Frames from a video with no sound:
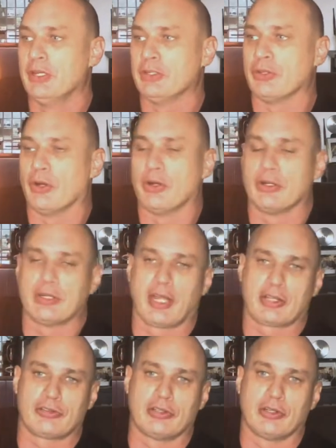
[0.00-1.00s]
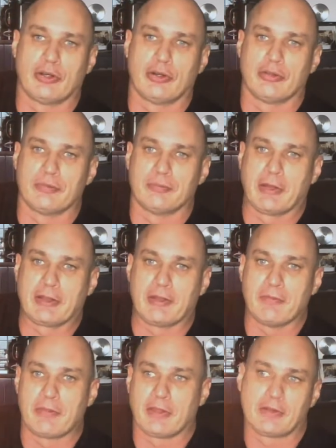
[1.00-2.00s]
you know, actually go and make
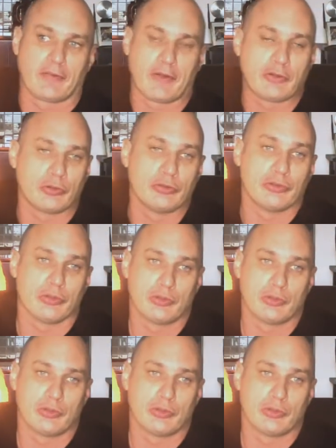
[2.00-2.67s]
them think that they're talking to